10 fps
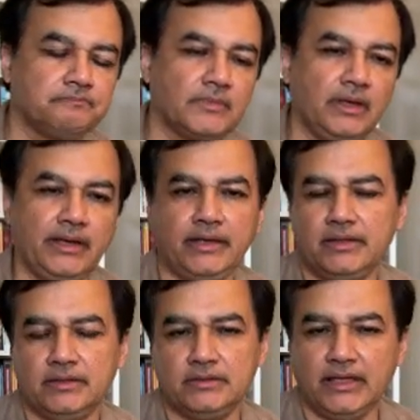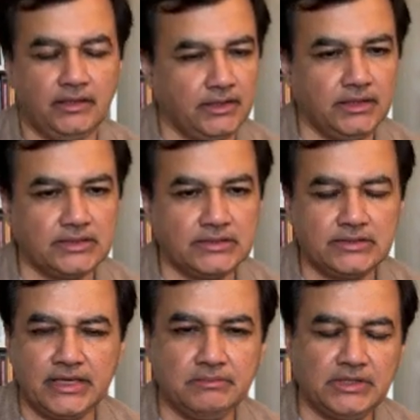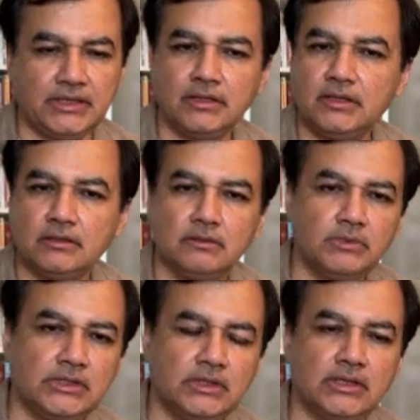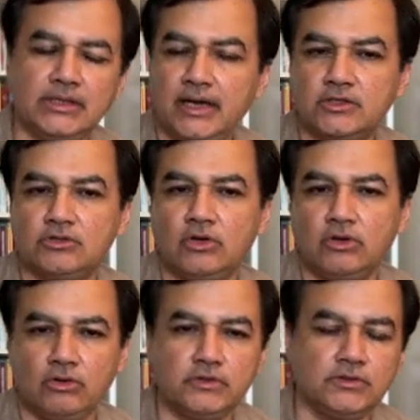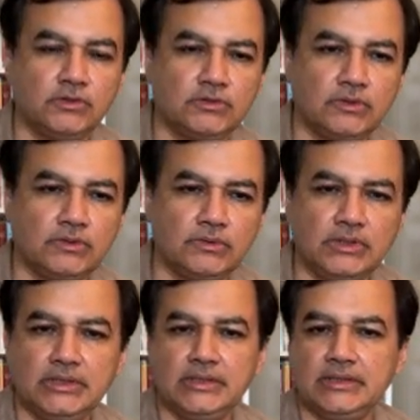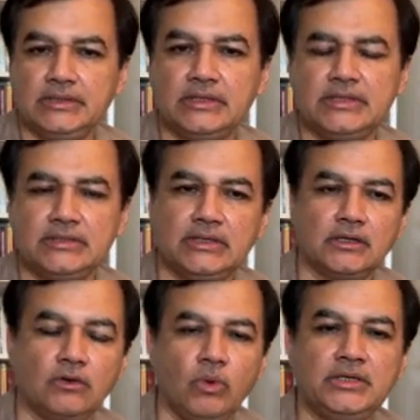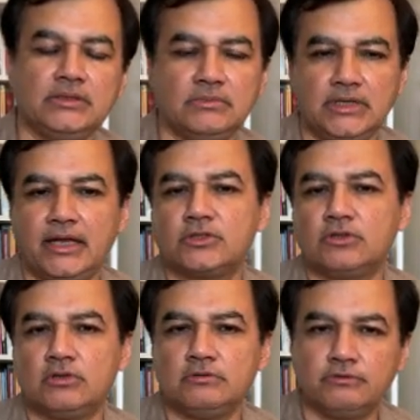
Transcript: And then he does the same thing with the electron also. So there is a quantum electron